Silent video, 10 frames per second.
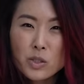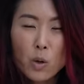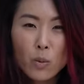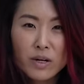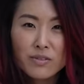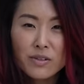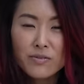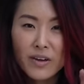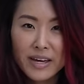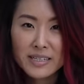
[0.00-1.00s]
So whatever the
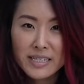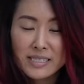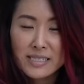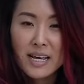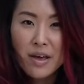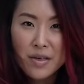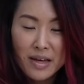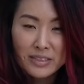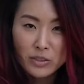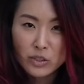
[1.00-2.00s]
van is,
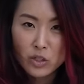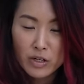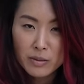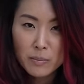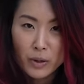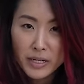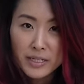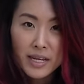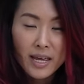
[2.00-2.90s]
that's your starting point.